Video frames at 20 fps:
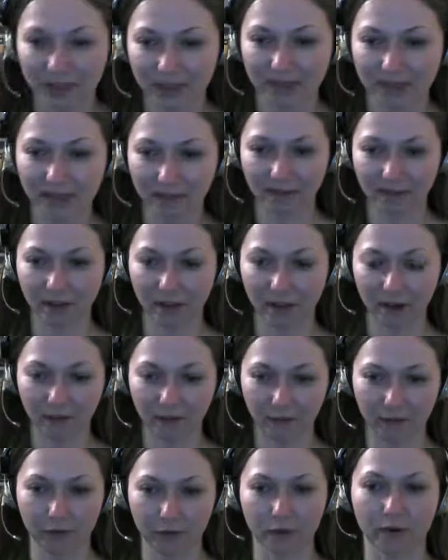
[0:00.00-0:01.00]
anyway,
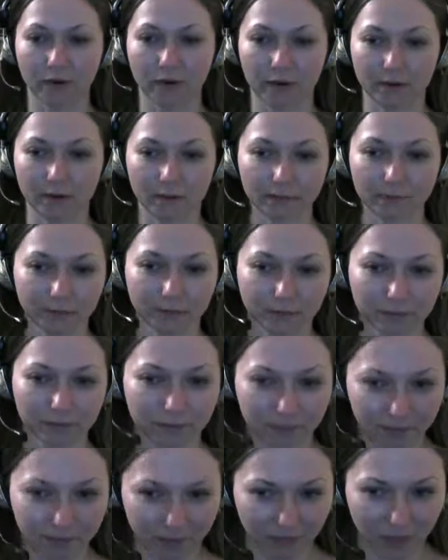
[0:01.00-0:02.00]
if you
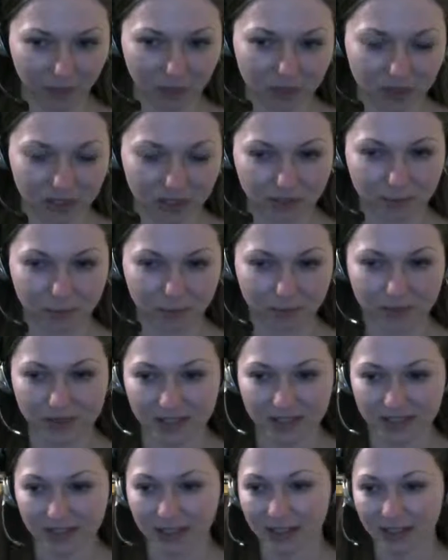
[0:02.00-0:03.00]
just
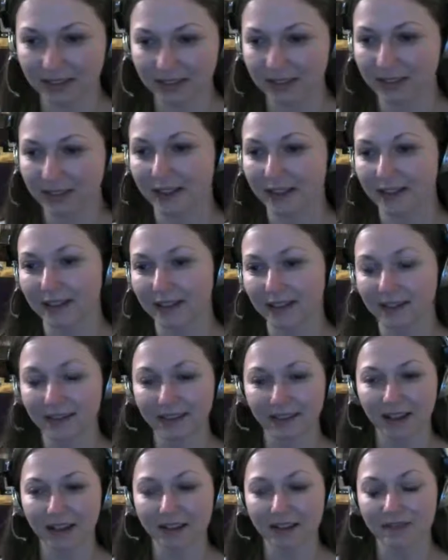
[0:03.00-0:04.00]
start learning
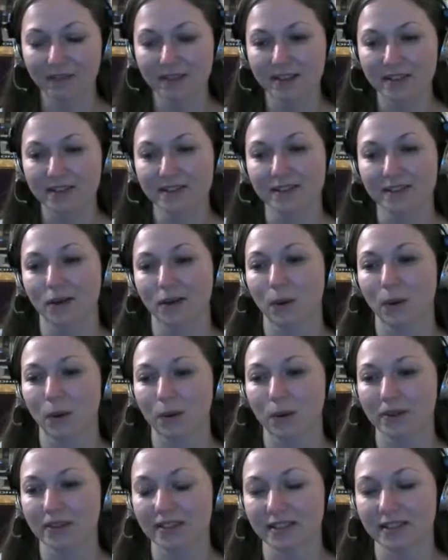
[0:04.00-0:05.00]
language, so
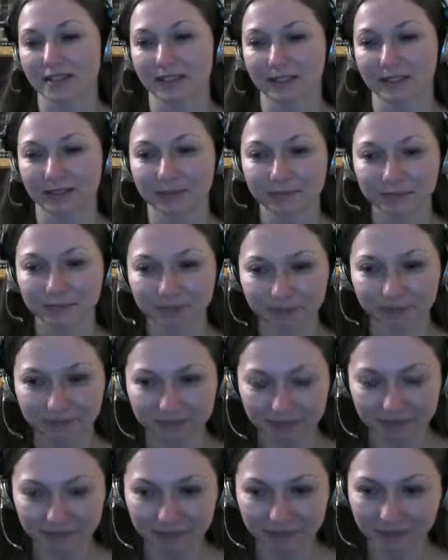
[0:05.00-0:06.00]
it's
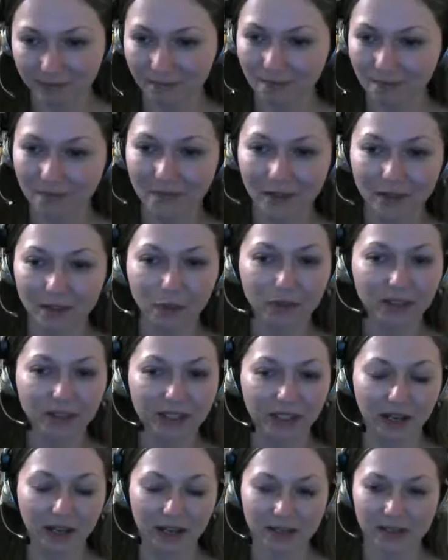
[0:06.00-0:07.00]
no one
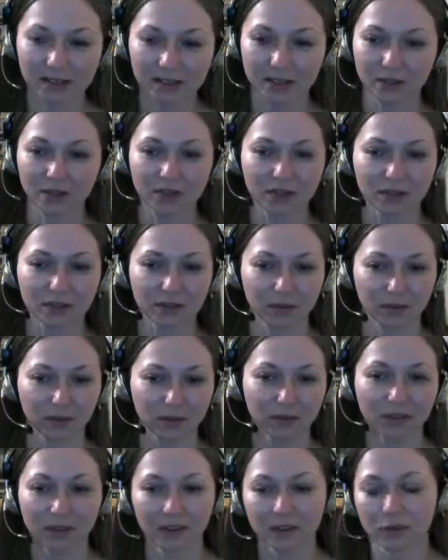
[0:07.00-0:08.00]
asks you to
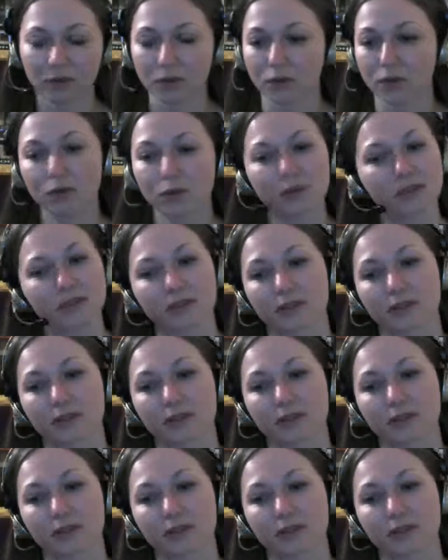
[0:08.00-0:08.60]
use